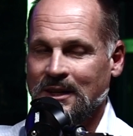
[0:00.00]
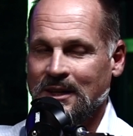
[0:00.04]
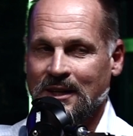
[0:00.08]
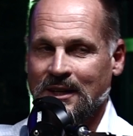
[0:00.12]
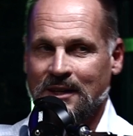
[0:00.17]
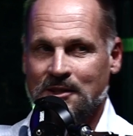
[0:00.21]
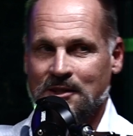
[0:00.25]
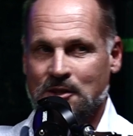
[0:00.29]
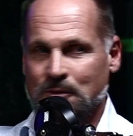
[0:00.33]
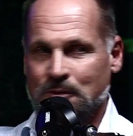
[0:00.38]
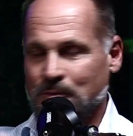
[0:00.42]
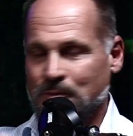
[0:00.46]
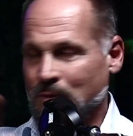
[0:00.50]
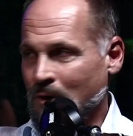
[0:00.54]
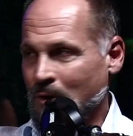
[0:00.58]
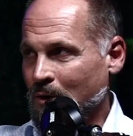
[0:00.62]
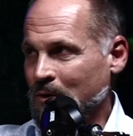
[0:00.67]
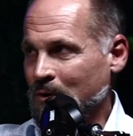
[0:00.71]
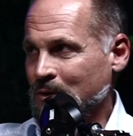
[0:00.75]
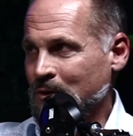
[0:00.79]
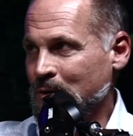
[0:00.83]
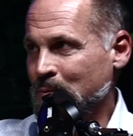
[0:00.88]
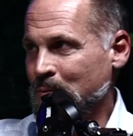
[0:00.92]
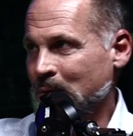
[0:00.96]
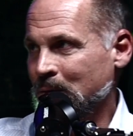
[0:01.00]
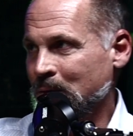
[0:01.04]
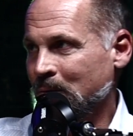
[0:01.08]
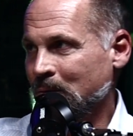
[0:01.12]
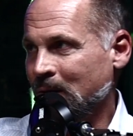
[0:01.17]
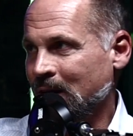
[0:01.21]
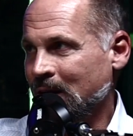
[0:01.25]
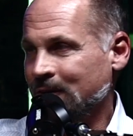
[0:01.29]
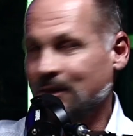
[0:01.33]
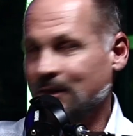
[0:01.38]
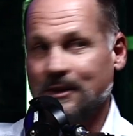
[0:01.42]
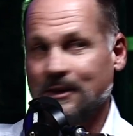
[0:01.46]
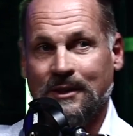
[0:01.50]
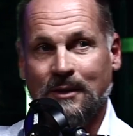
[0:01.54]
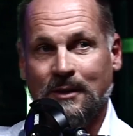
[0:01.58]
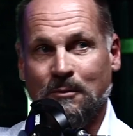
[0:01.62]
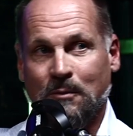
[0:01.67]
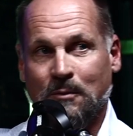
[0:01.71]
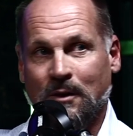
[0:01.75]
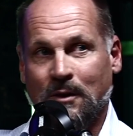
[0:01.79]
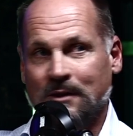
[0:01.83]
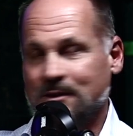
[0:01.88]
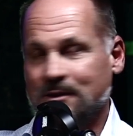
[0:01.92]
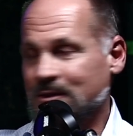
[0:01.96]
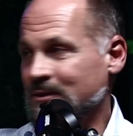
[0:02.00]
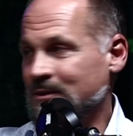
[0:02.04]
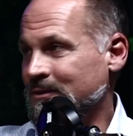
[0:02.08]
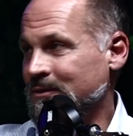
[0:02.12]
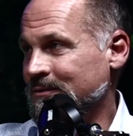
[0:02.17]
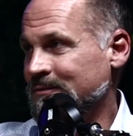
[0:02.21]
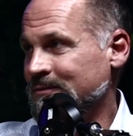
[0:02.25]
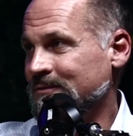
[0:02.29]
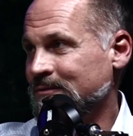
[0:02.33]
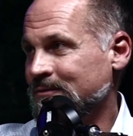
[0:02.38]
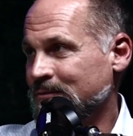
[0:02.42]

and so for all you people out there that want to